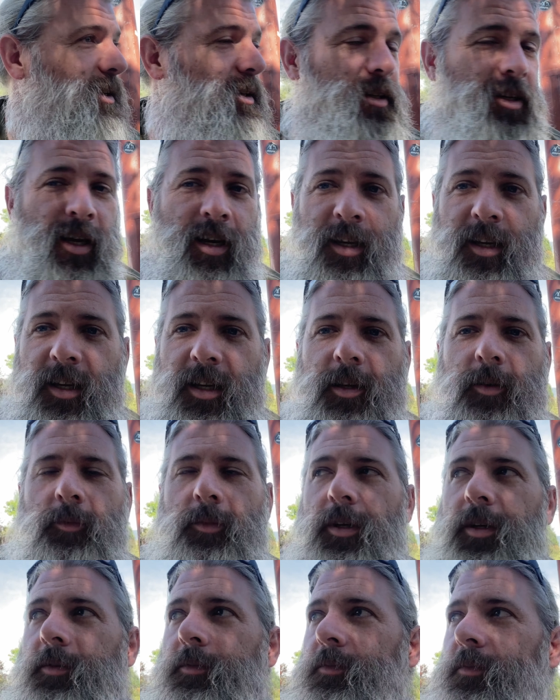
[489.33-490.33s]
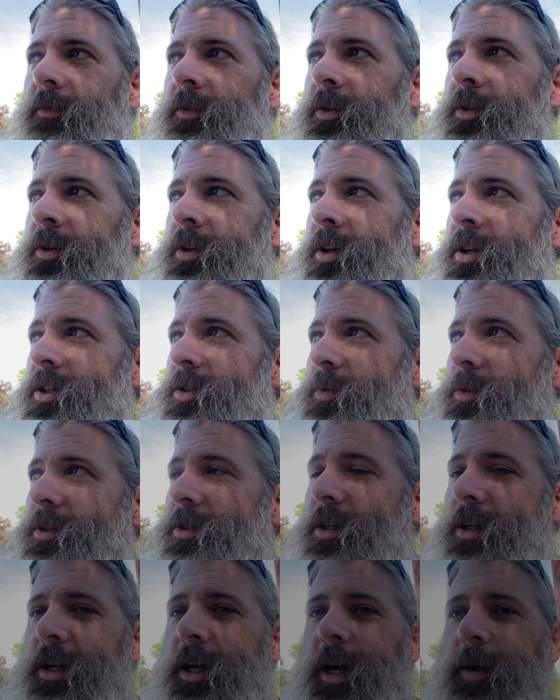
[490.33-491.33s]
yet again, but who knows what's
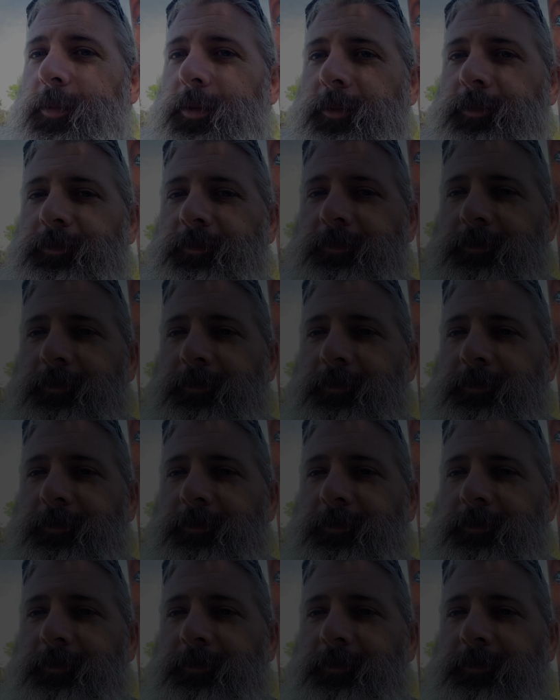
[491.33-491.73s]
going to happen.